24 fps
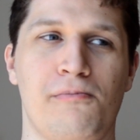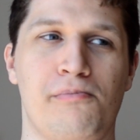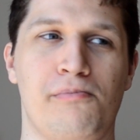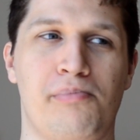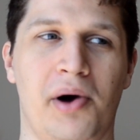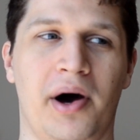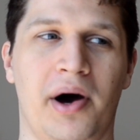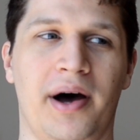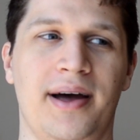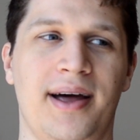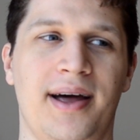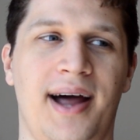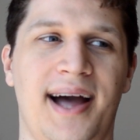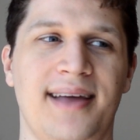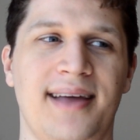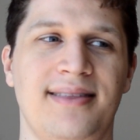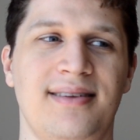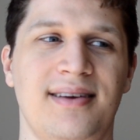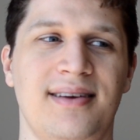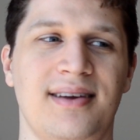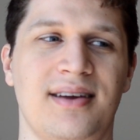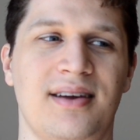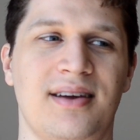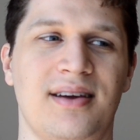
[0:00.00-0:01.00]
But I
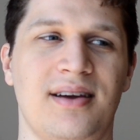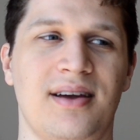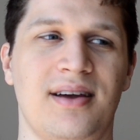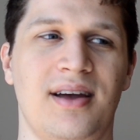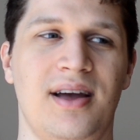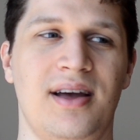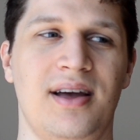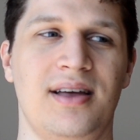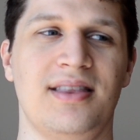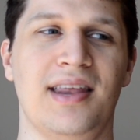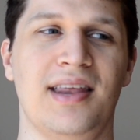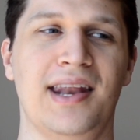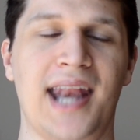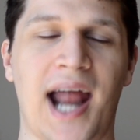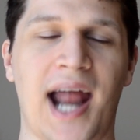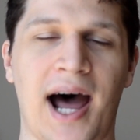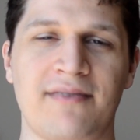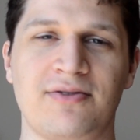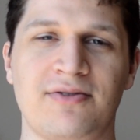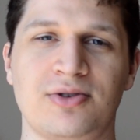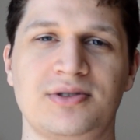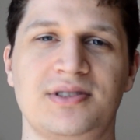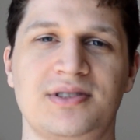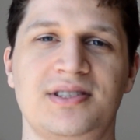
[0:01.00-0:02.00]
think the
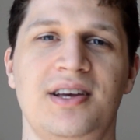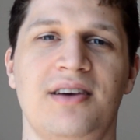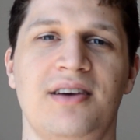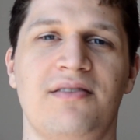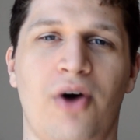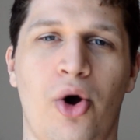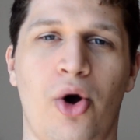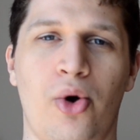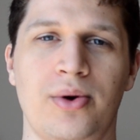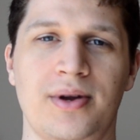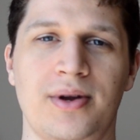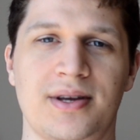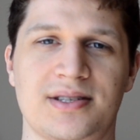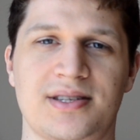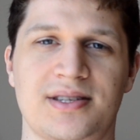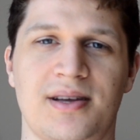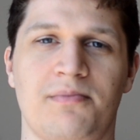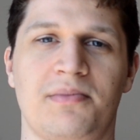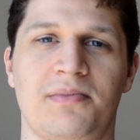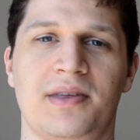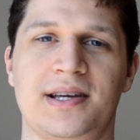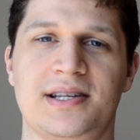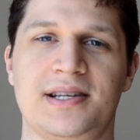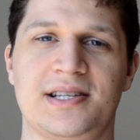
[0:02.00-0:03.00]
novelty of owning
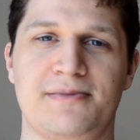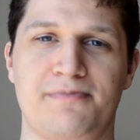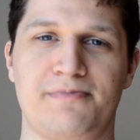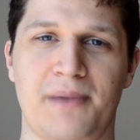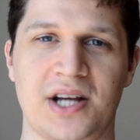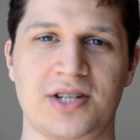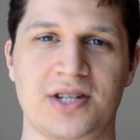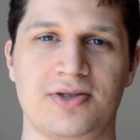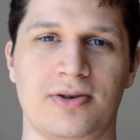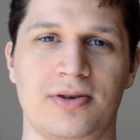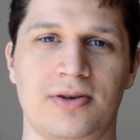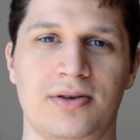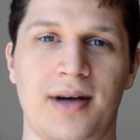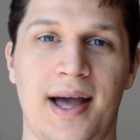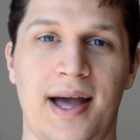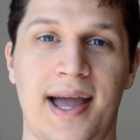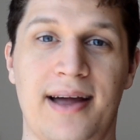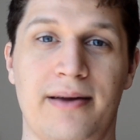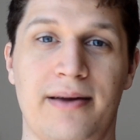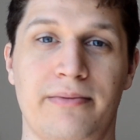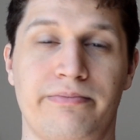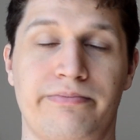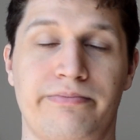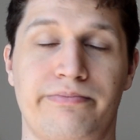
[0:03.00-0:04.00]
something special
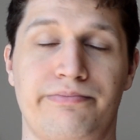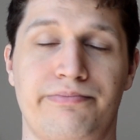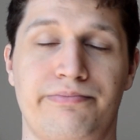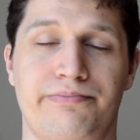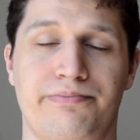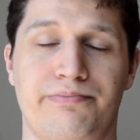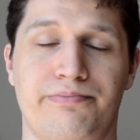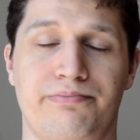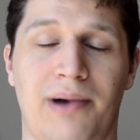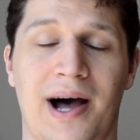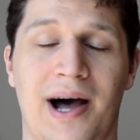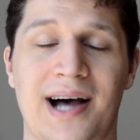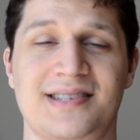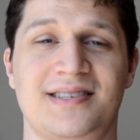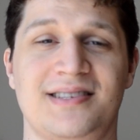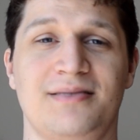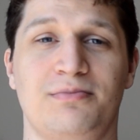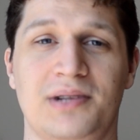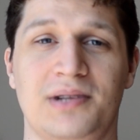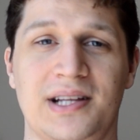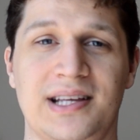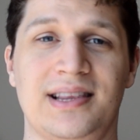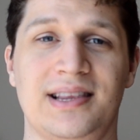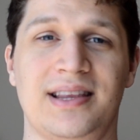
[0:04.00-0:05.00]
and
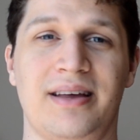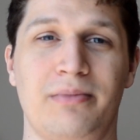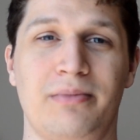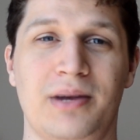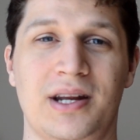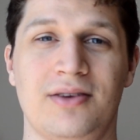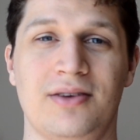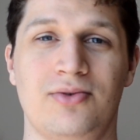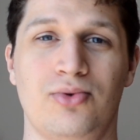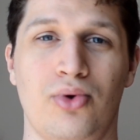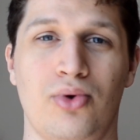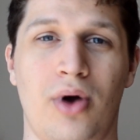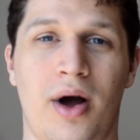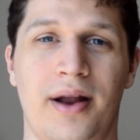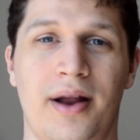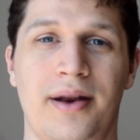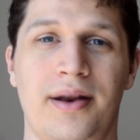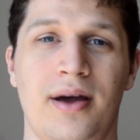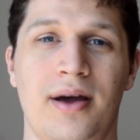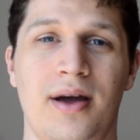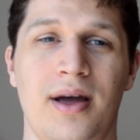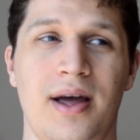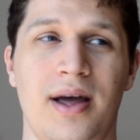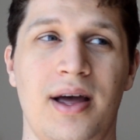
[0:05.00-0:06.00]
possibly limited
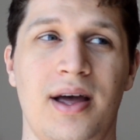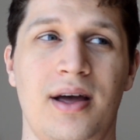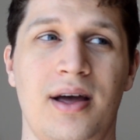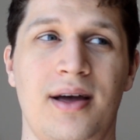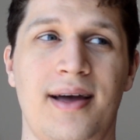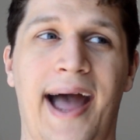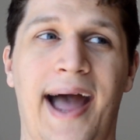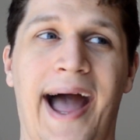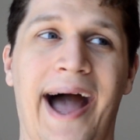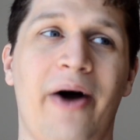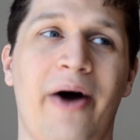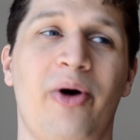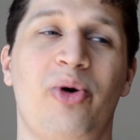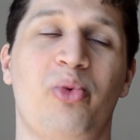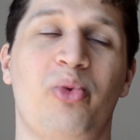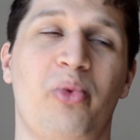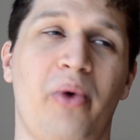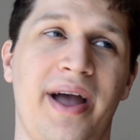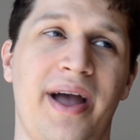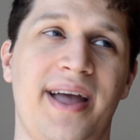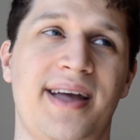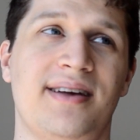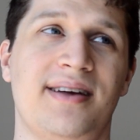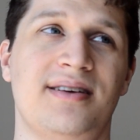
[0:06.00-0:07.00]
run
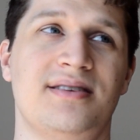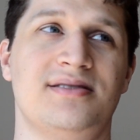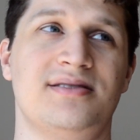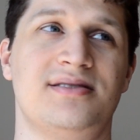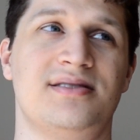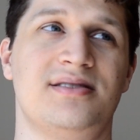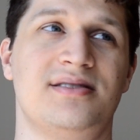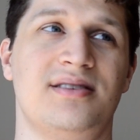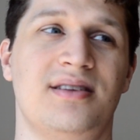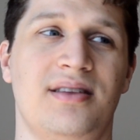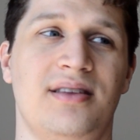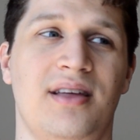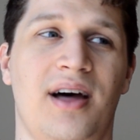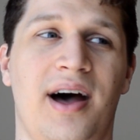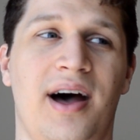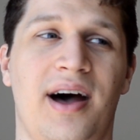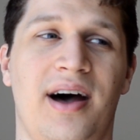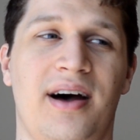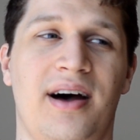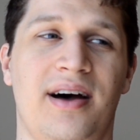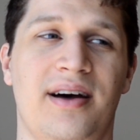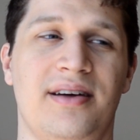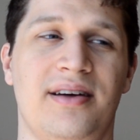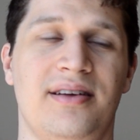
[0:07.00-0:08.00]
outweighs
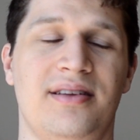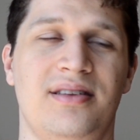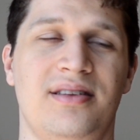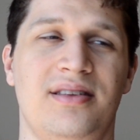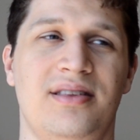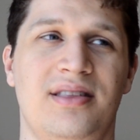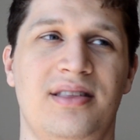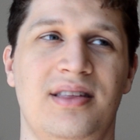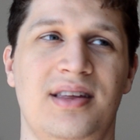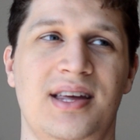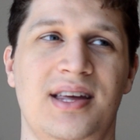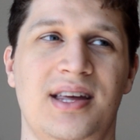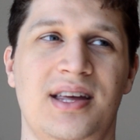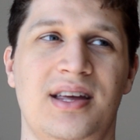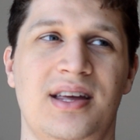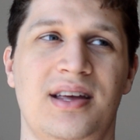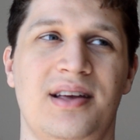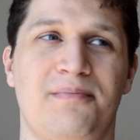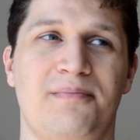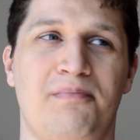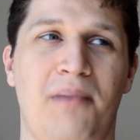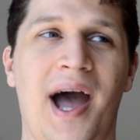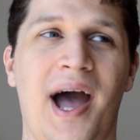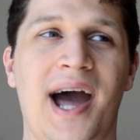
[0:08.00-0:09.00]
the
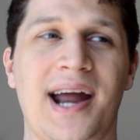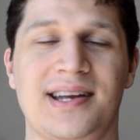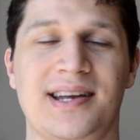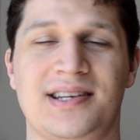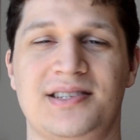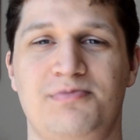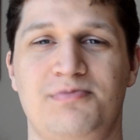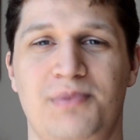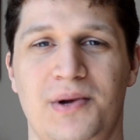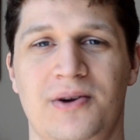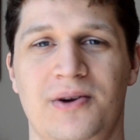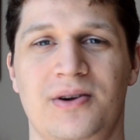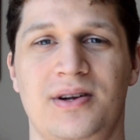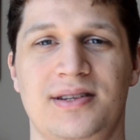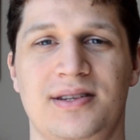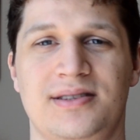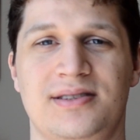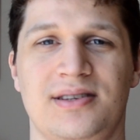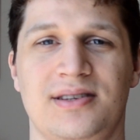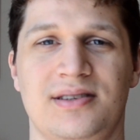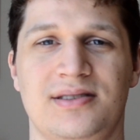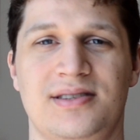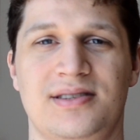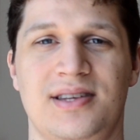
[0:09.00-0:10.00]
bad
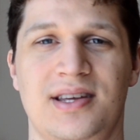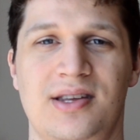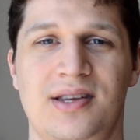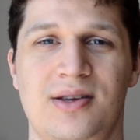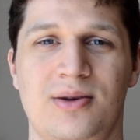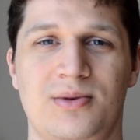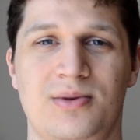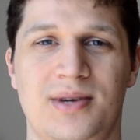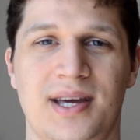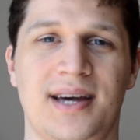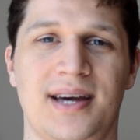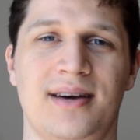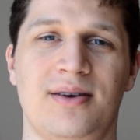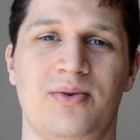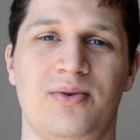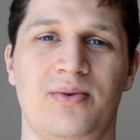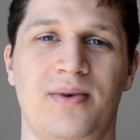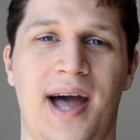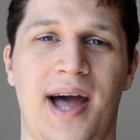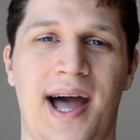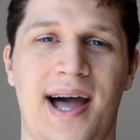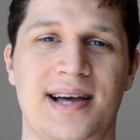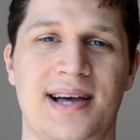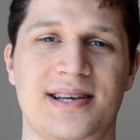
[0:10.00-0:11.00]
experiences that you get
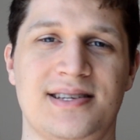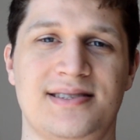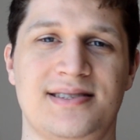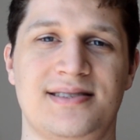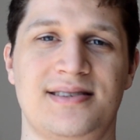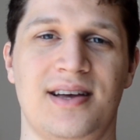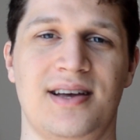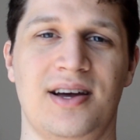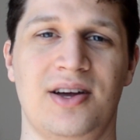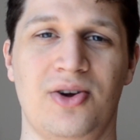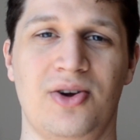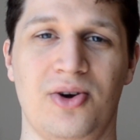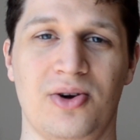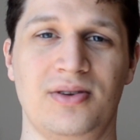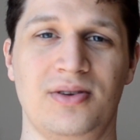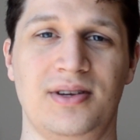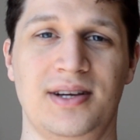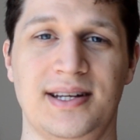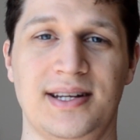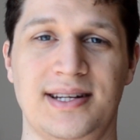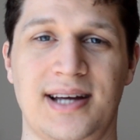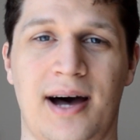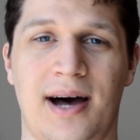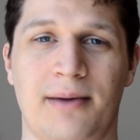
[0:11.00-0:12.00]
as an
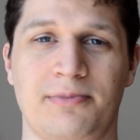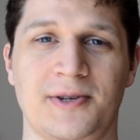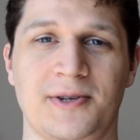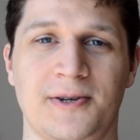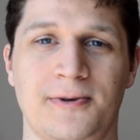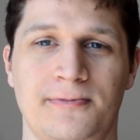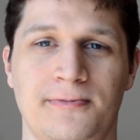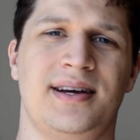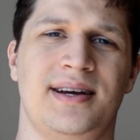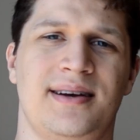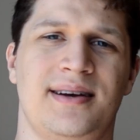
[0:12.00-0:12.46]
early adopter.